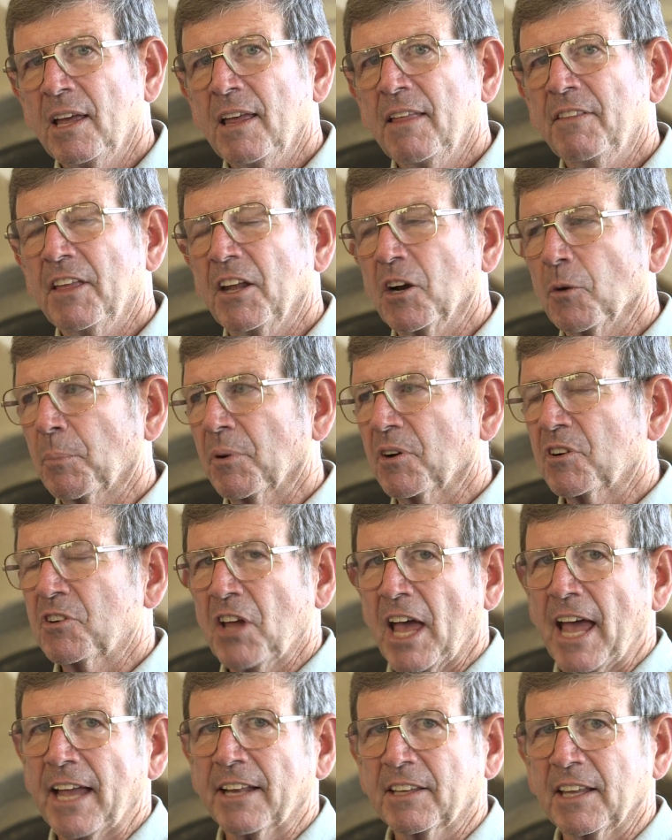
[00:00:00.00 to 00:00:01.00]
that are
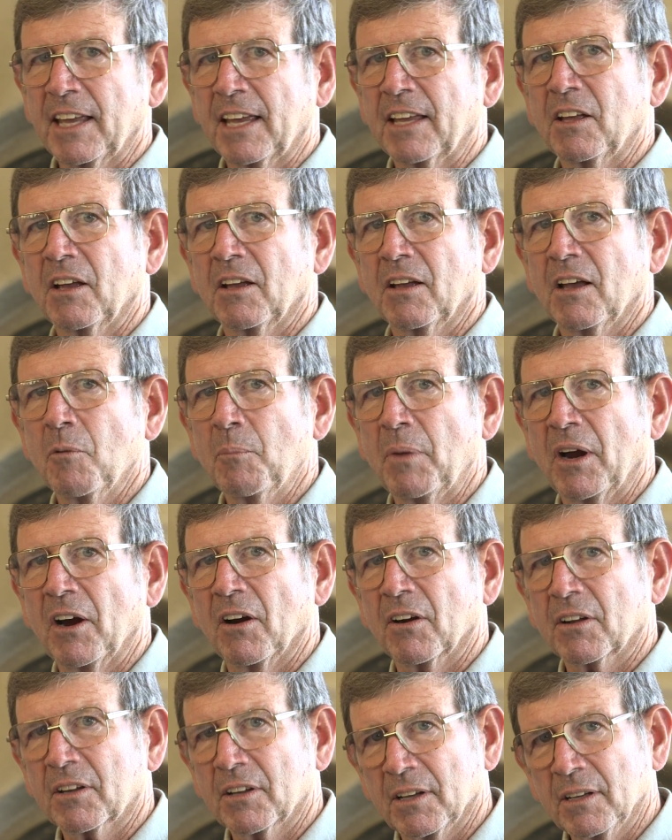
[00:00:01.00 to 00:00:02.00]
protecting
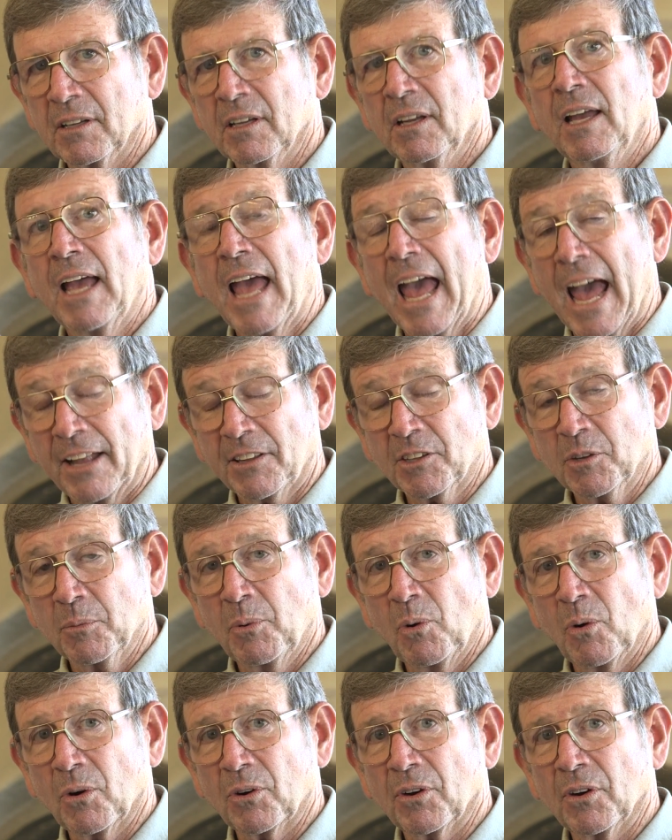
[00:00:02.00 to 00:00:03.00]
America at the
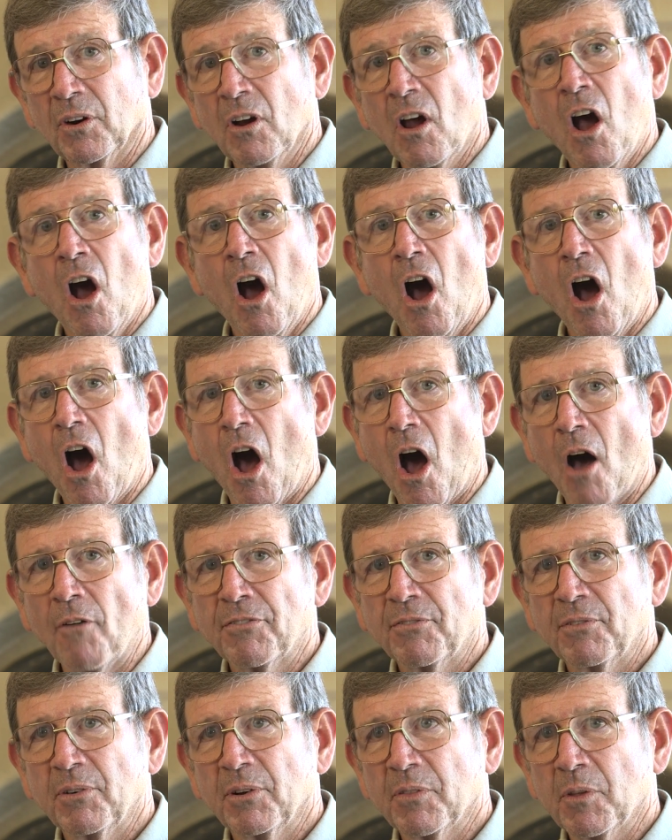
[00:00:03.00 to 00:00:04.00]
border
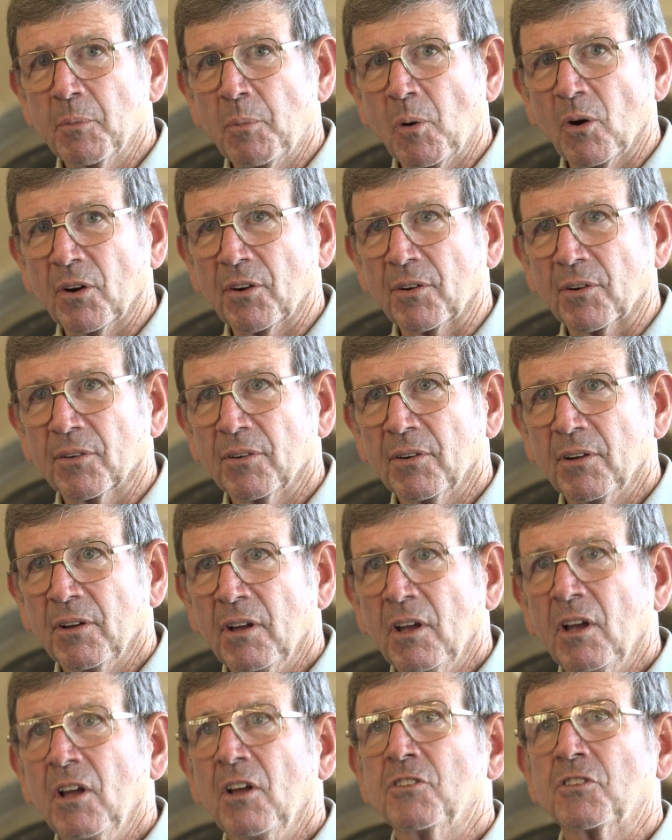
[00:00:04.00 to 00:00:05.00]
off of the border.
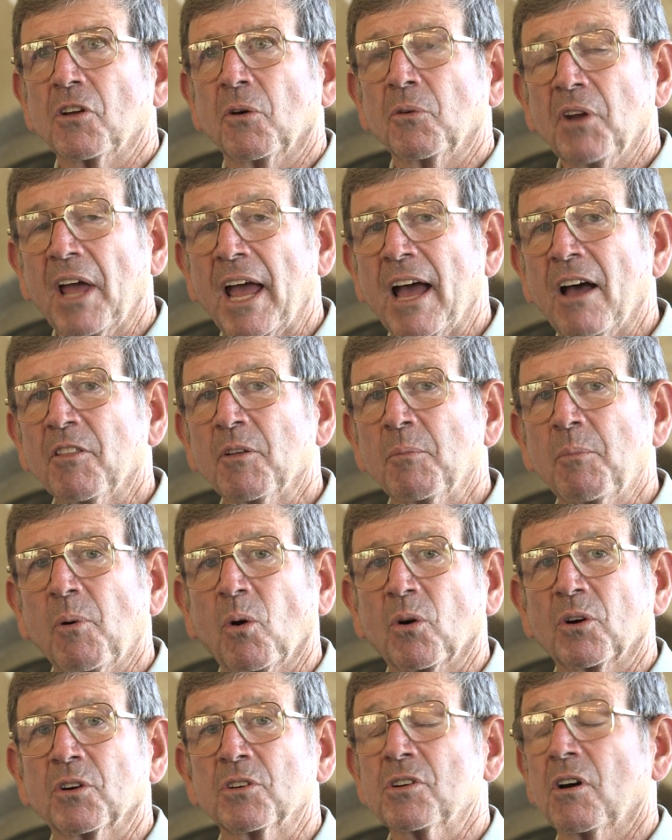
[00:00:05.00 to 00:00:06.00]
So now the
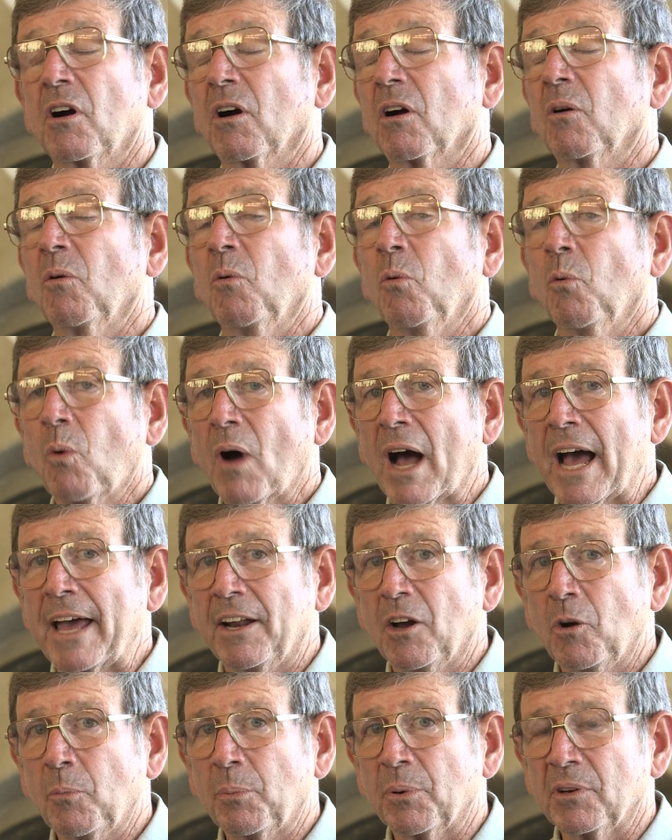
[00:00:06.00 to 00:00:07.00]
borders are wide
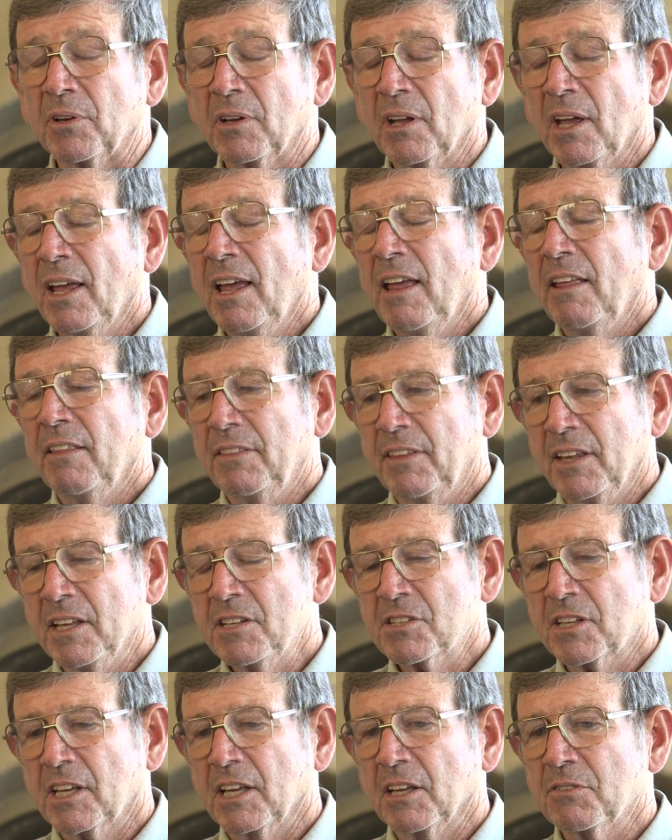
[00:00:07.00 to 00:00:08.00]
open.
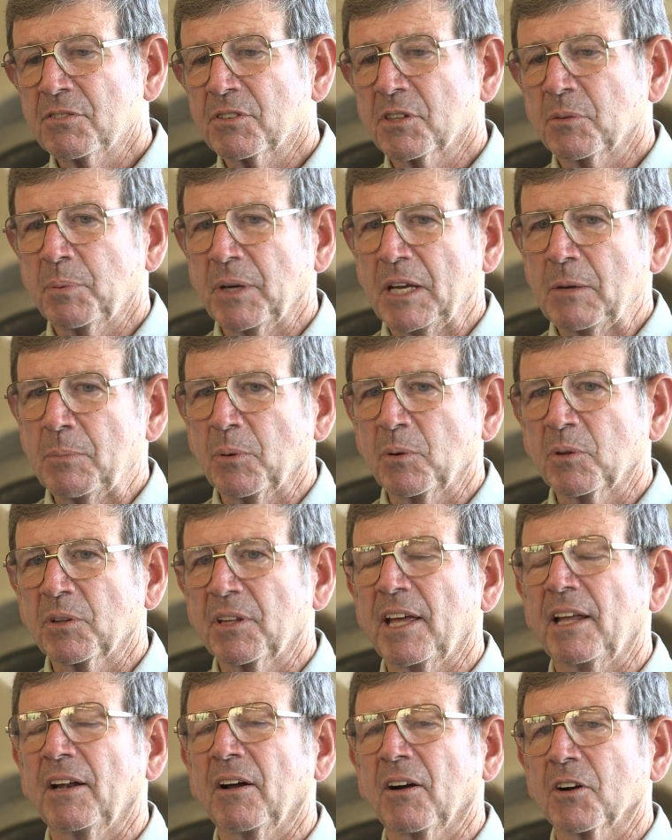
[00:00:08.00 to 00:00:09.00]
This gives the people
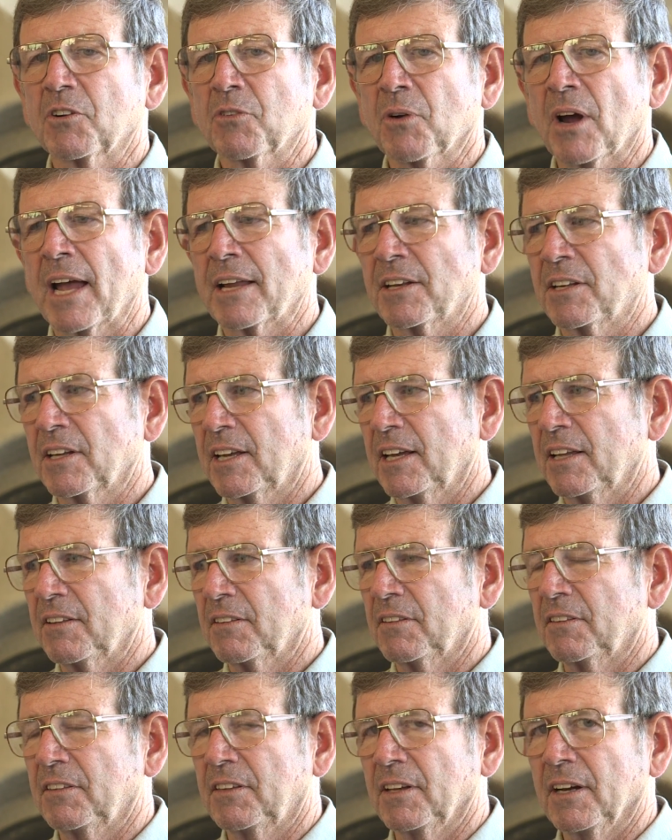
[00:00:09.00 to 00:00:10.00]
that are trying to
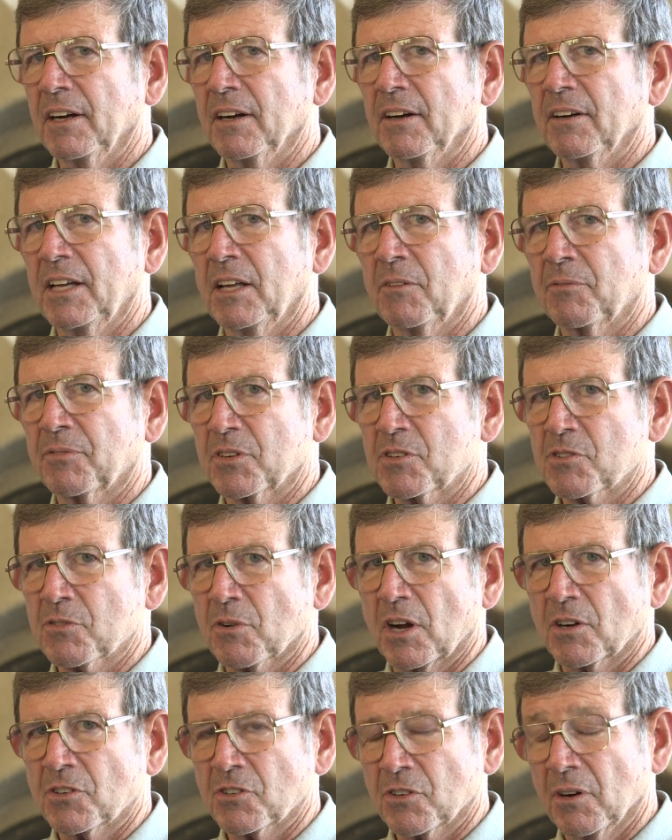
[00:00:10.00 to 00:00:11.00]
get their
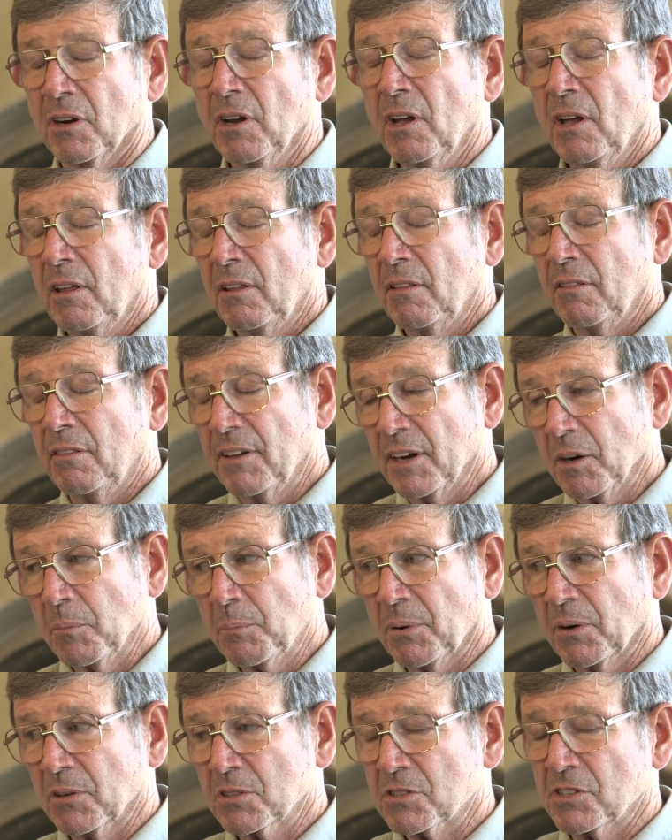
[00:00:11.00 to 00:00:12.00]
infrastructure, their
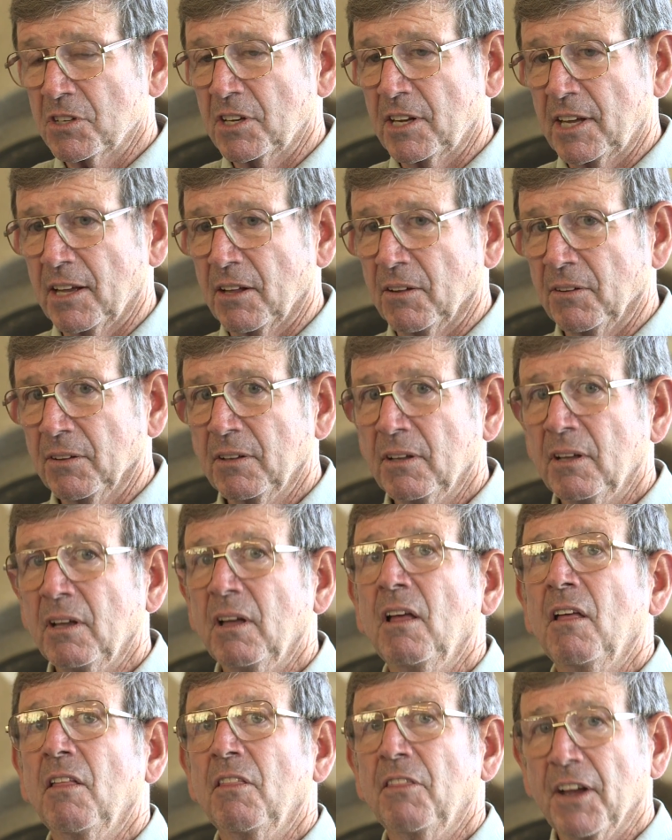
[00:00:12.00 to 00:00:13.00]
personnel,
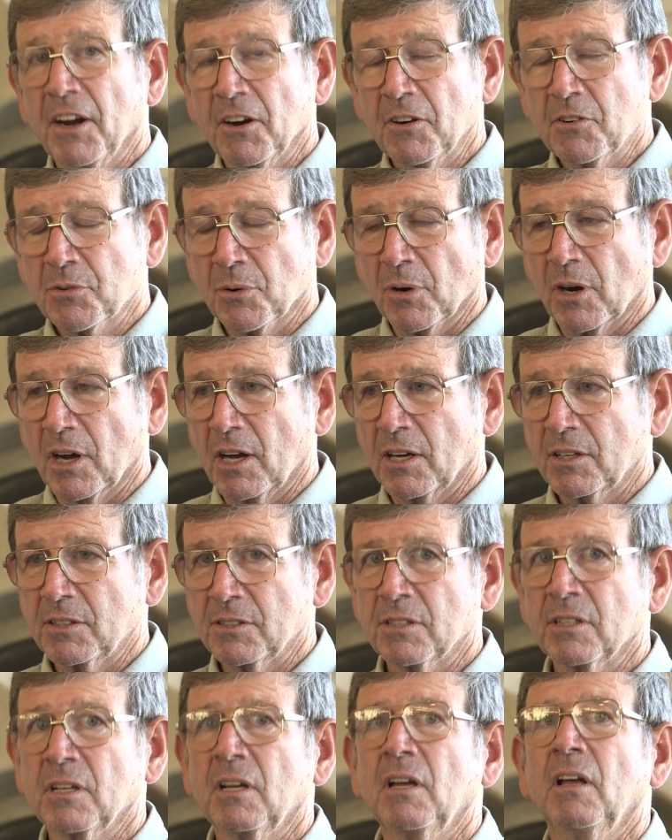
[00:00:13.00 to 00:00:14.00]
their drugs,